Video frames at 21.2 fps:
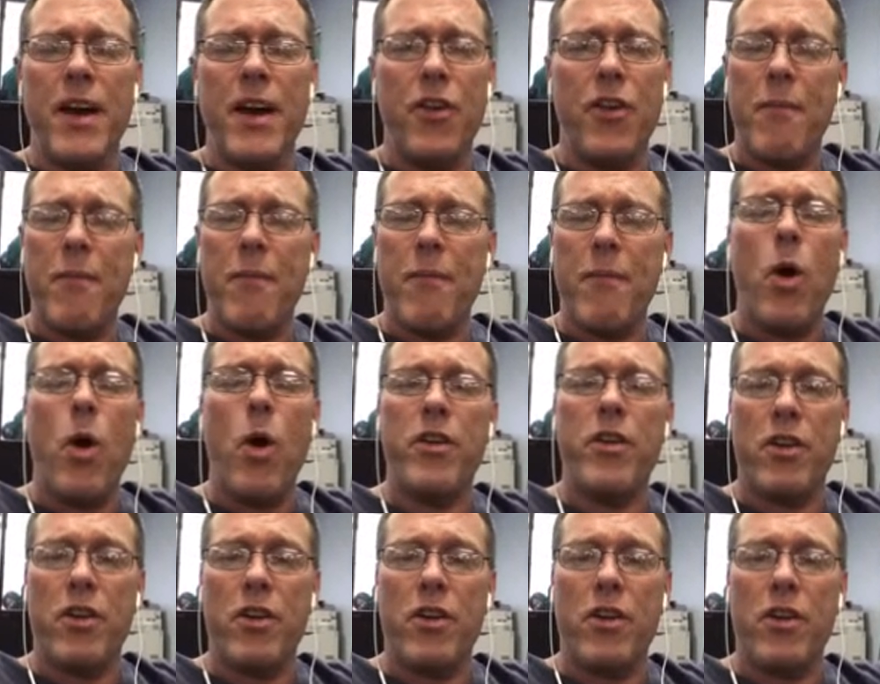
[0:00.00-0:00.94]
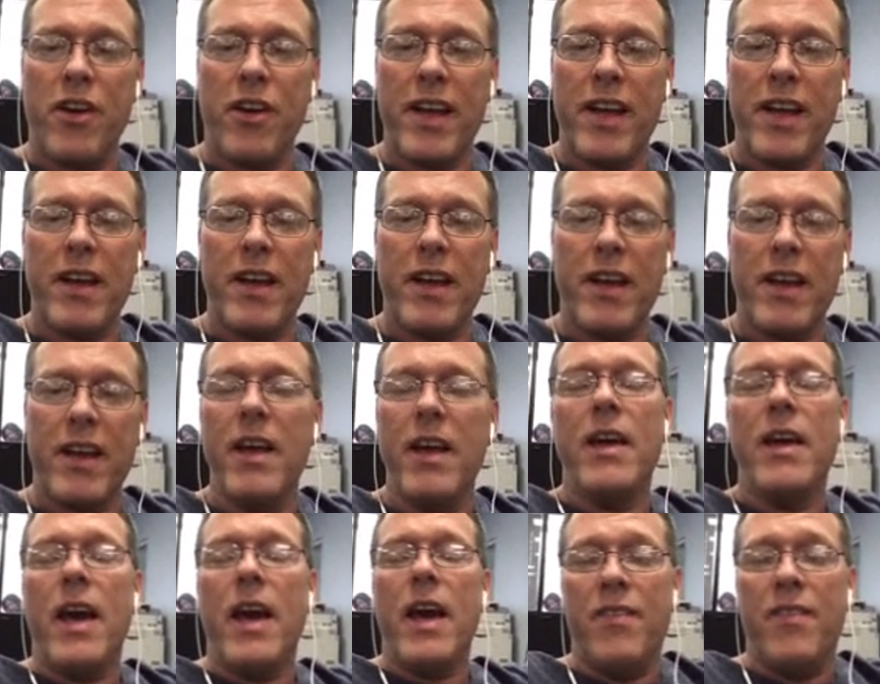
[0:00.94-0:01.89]
because I'm always learning.
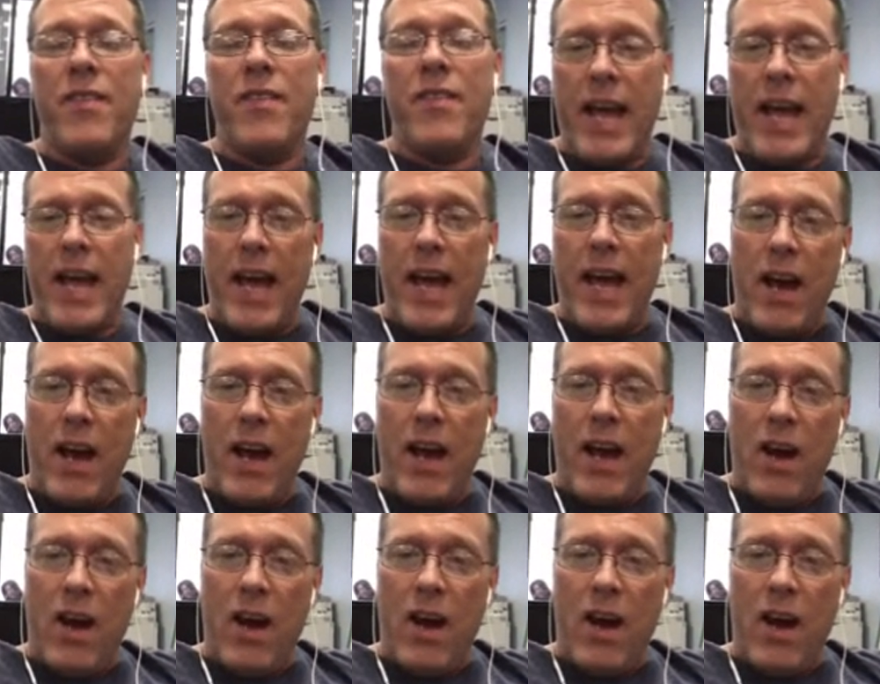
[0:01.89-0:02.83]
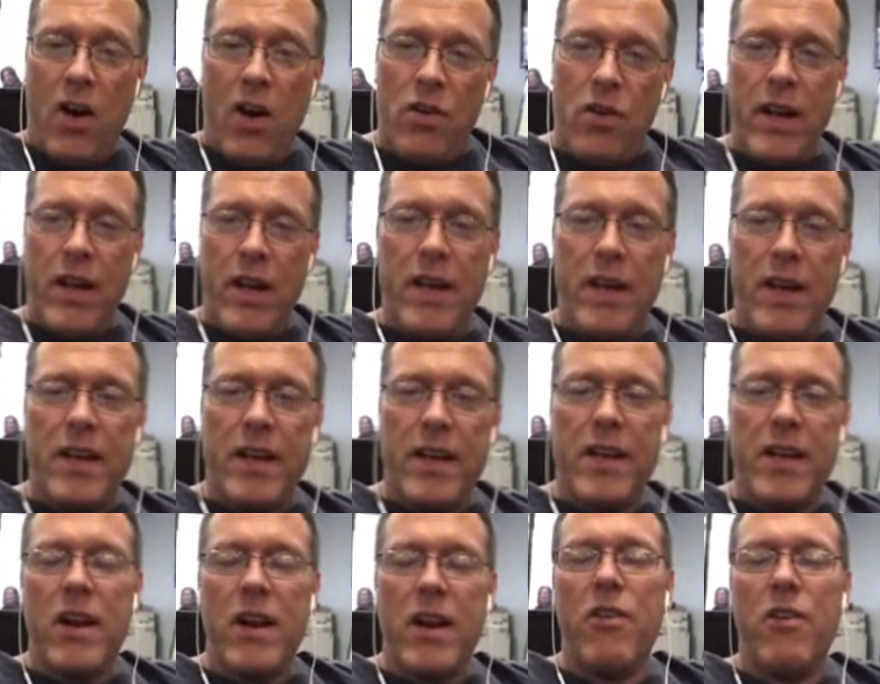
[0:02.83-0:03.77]
And then now I
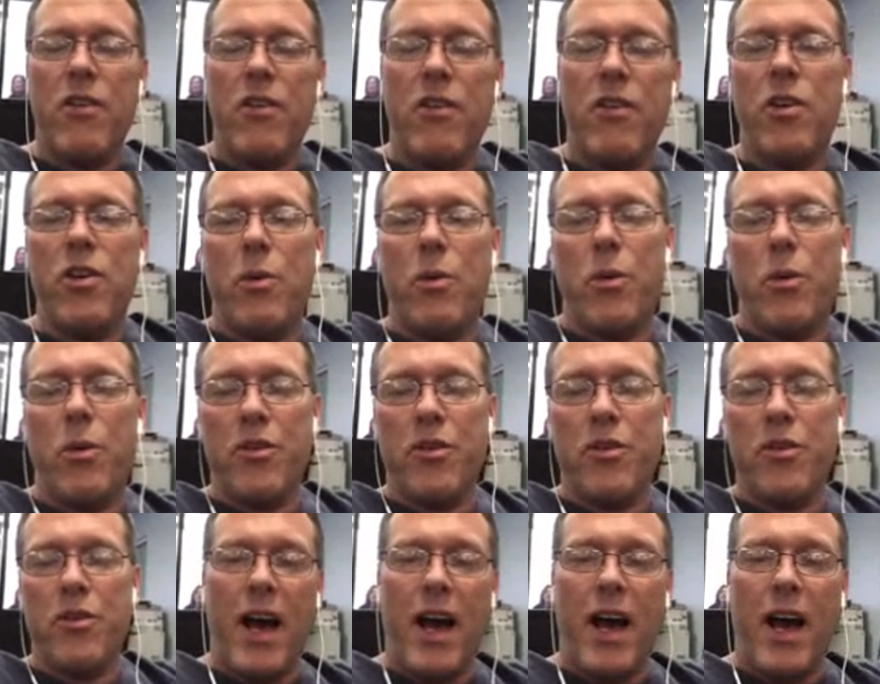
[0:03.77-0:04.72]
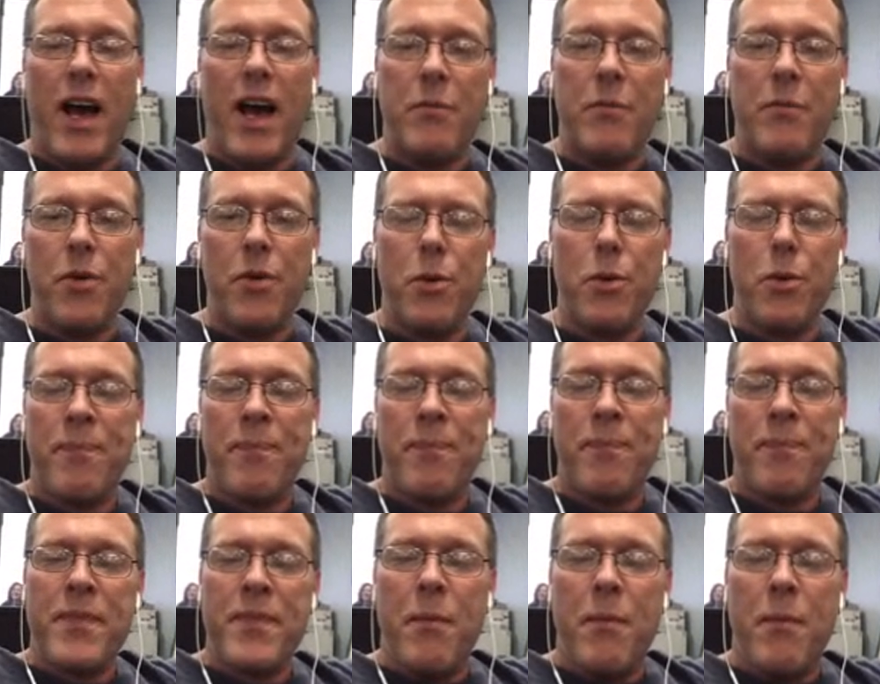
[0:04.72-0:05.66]
knew it was a time
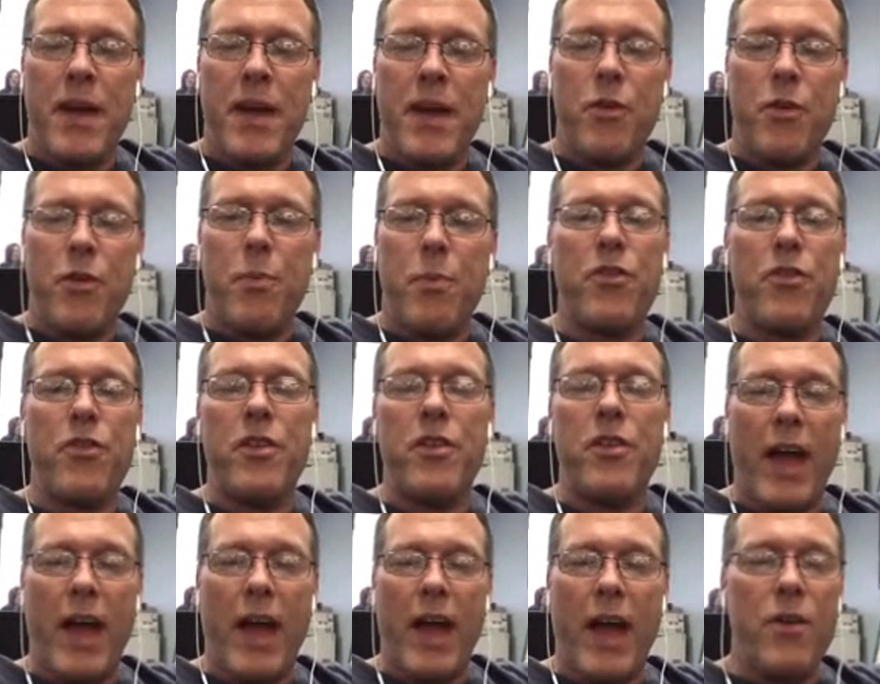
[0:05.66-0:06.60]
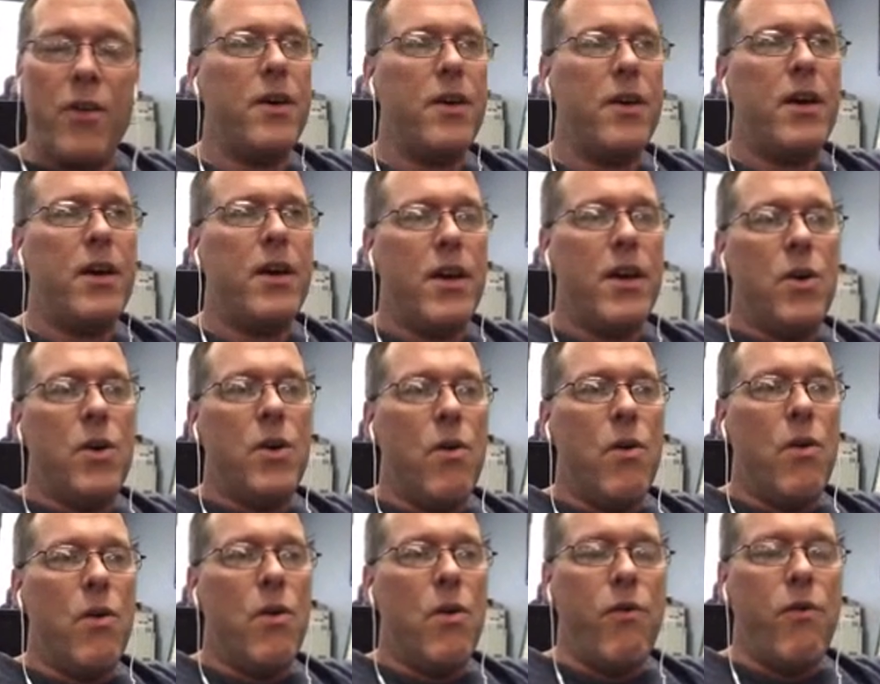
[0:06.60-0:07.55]
to begin to push this
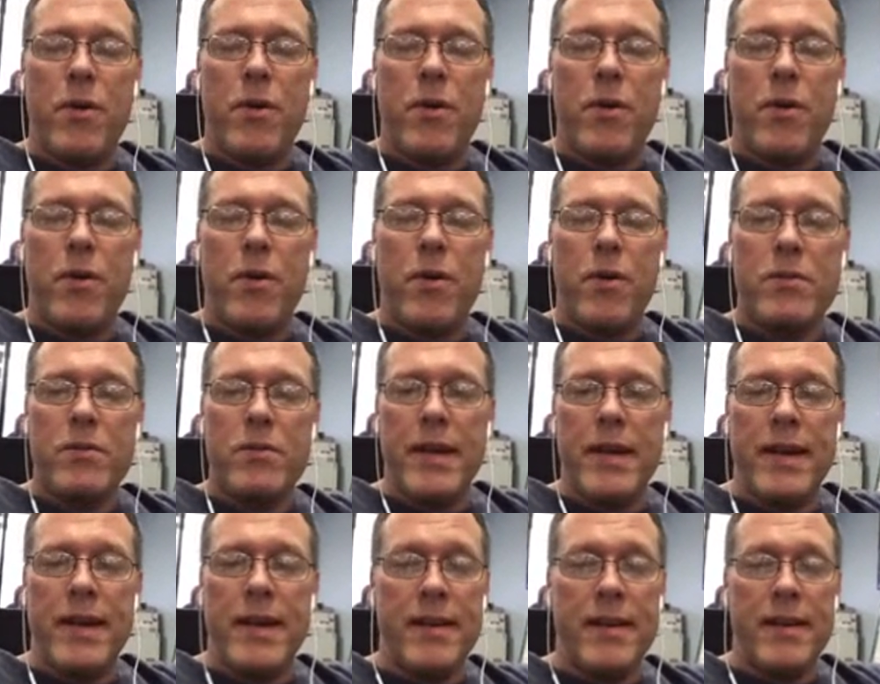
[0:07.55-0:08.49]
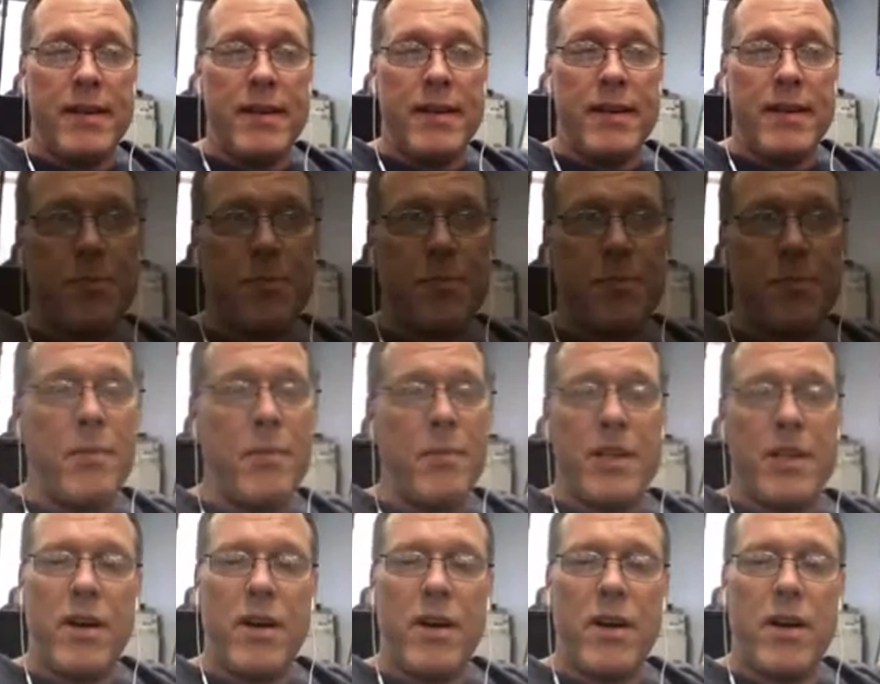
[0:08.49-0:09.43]
out for people,
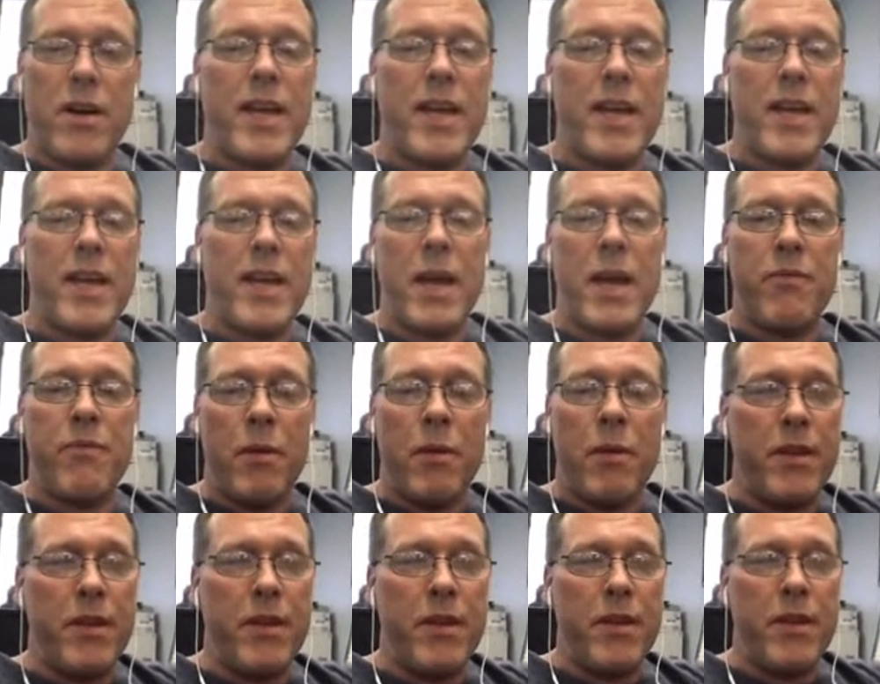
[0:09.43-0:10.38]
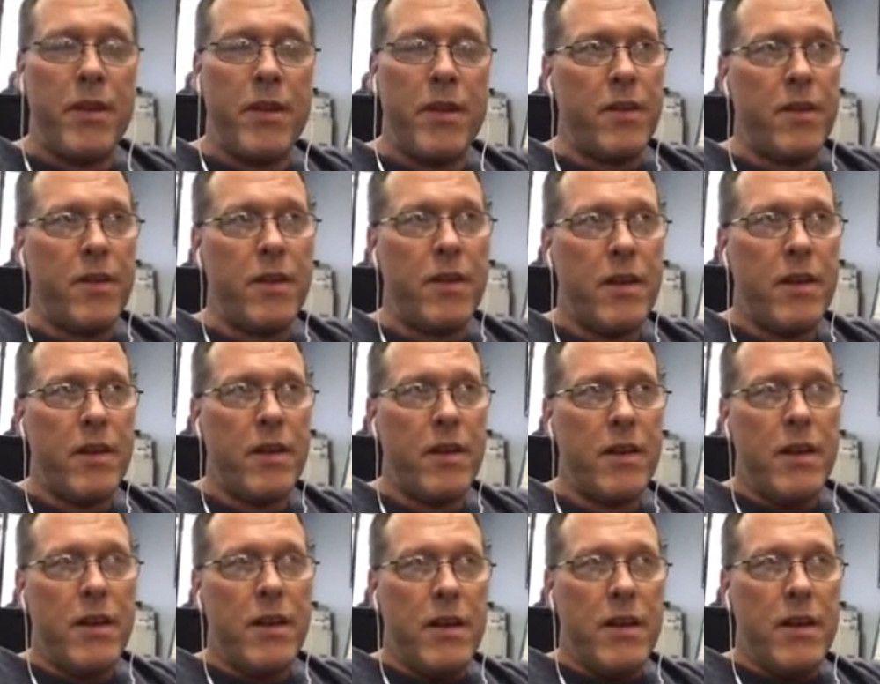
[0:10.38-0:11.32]
and that's pretty much where it came from.
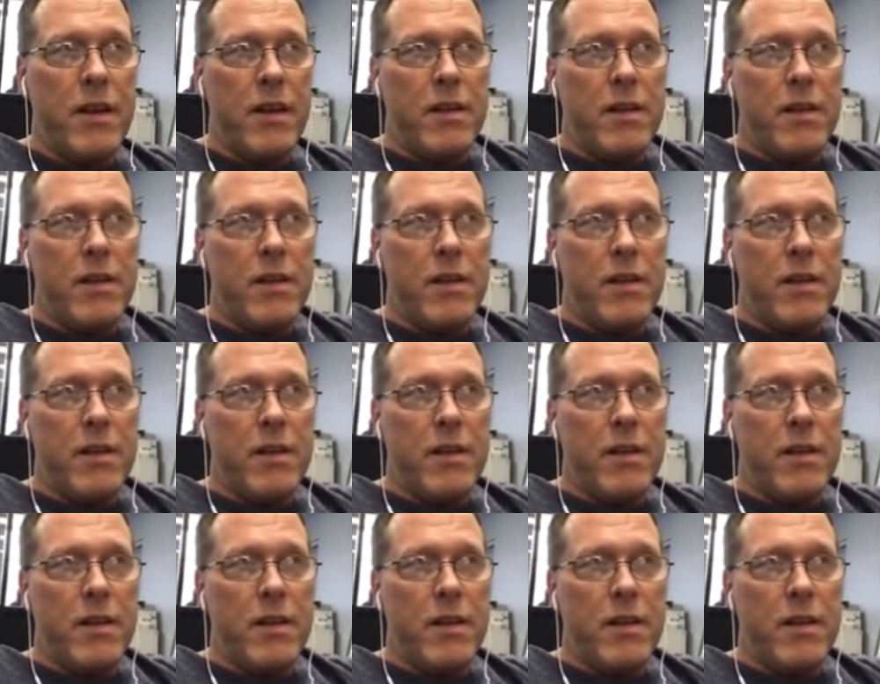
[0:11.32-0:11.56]
It's a